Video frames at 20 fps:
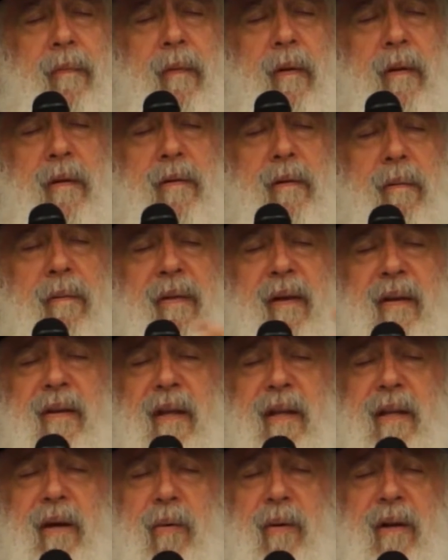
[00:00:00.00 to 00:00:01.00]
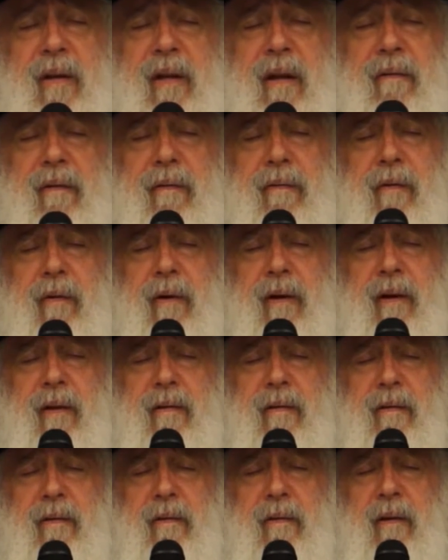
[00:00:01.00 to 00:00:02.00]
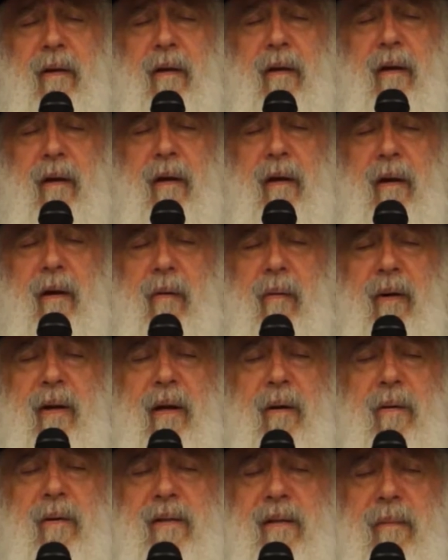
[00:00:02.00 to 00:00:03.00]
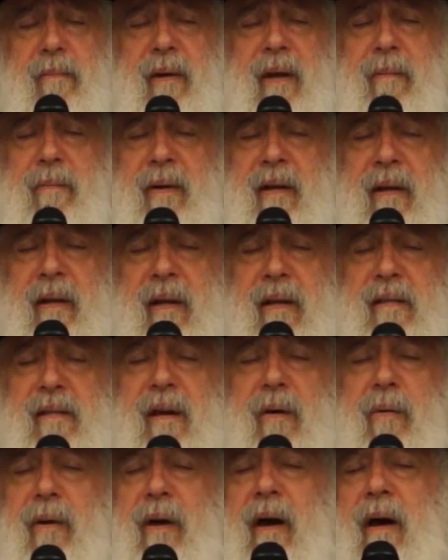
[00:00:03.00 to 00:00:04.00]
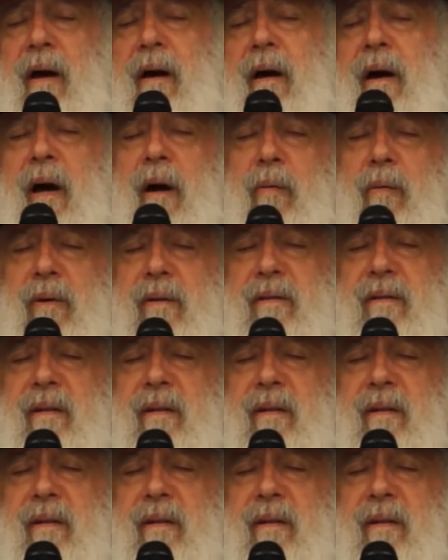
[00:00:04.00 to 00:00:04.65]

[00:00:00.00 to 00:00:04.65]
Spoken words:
something that I will never forget. When I was a baby in Essaouira, I was